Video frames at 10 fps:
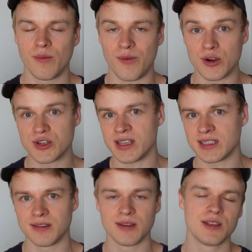for
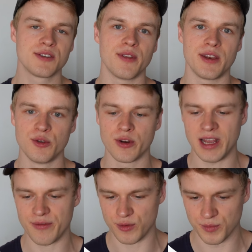JSON so that you don't
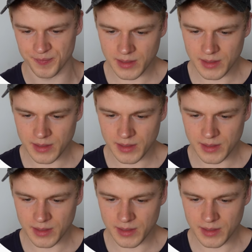have to.